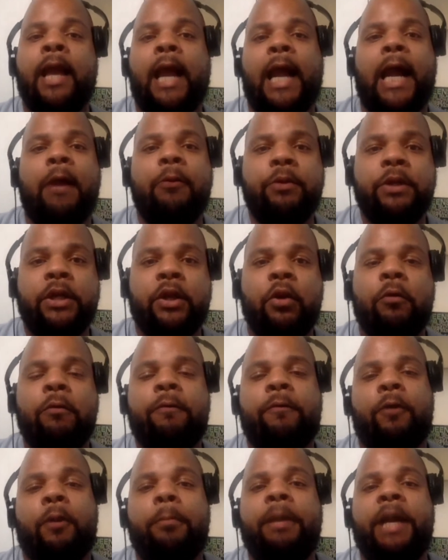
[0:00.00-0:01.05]
I would go
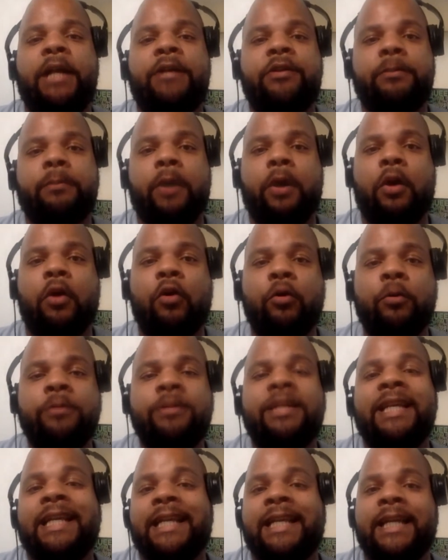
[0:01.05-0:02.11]
for Patrick
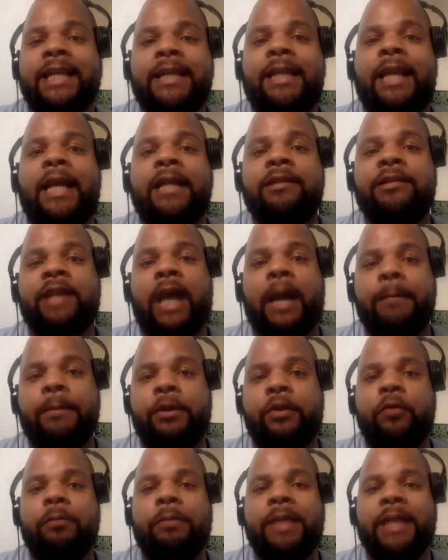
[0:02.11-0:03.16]
Mahomes, get that top
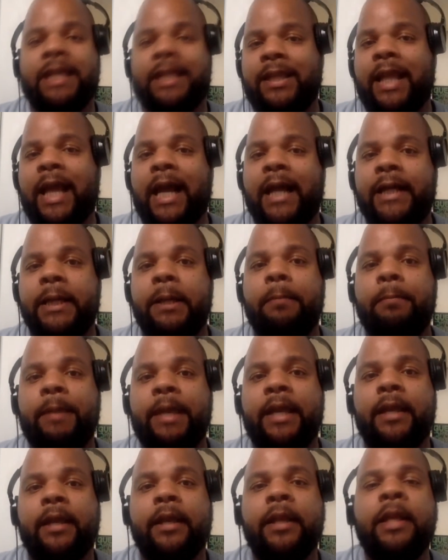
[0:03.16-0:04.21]
QB, lock him
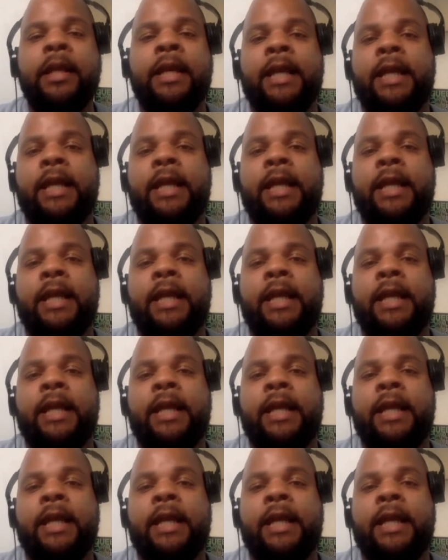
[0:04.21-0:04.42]
in,